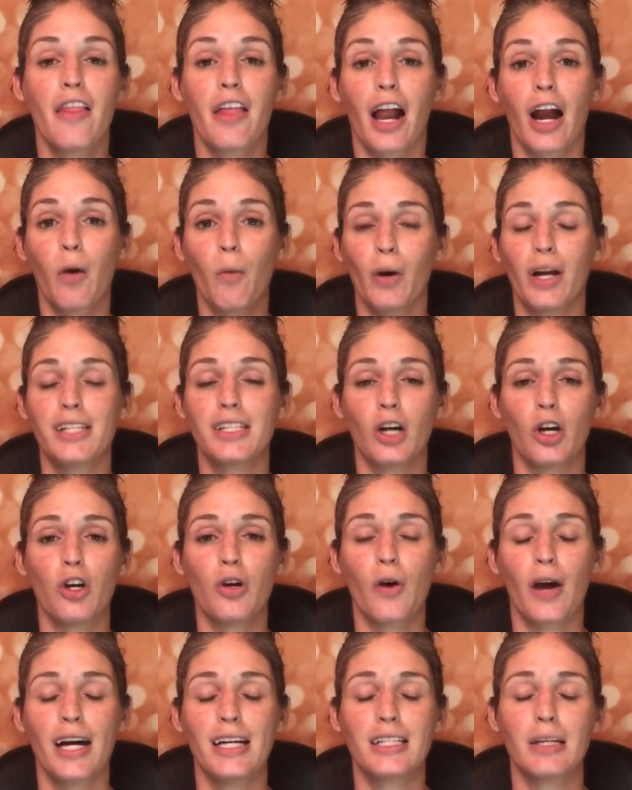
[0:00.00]
that I want to tell
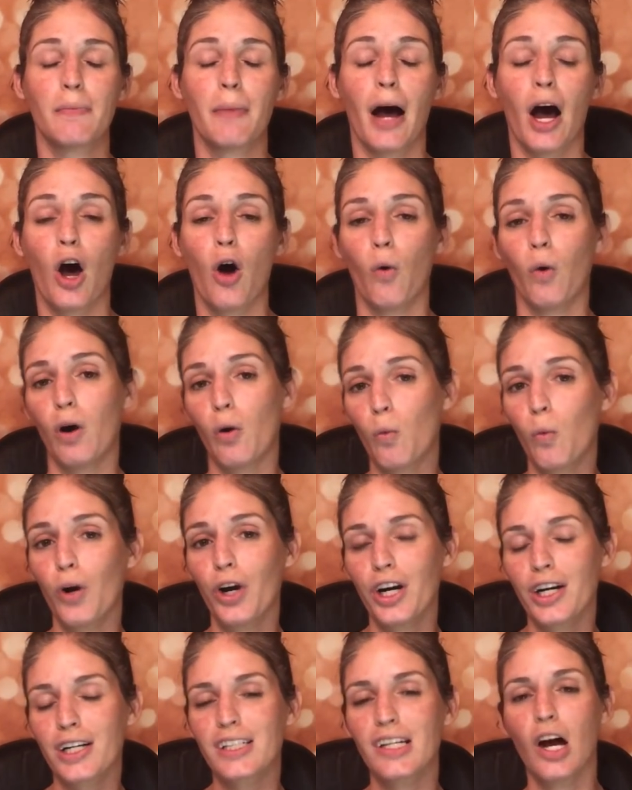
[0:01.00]
you guys about what
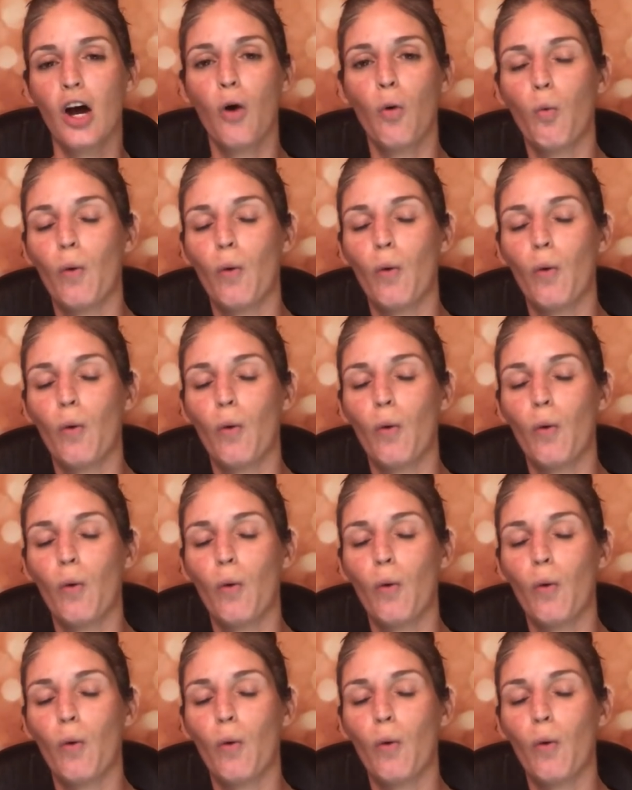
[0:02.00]
worked,